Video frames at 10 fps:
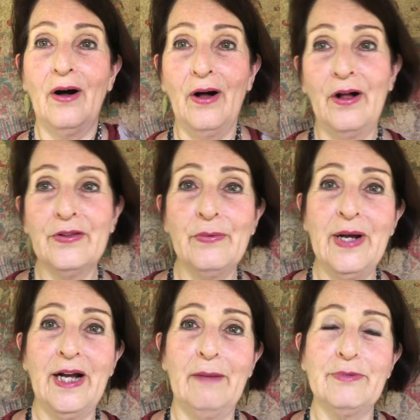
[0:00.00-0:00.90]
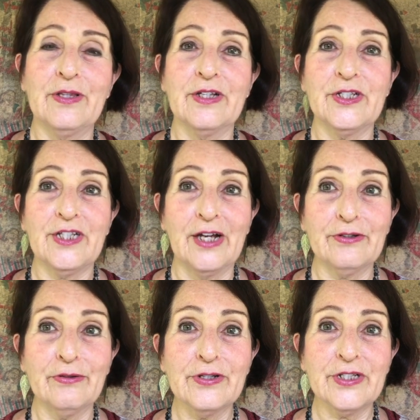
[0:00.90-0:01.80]
all the way up to the
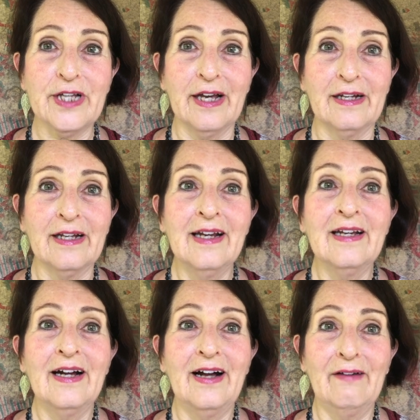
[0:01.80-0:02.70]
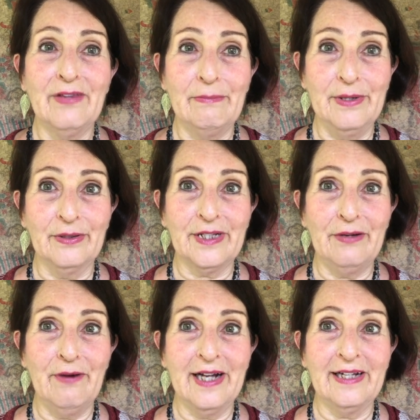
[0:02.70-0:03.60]
central sun of the Milky Way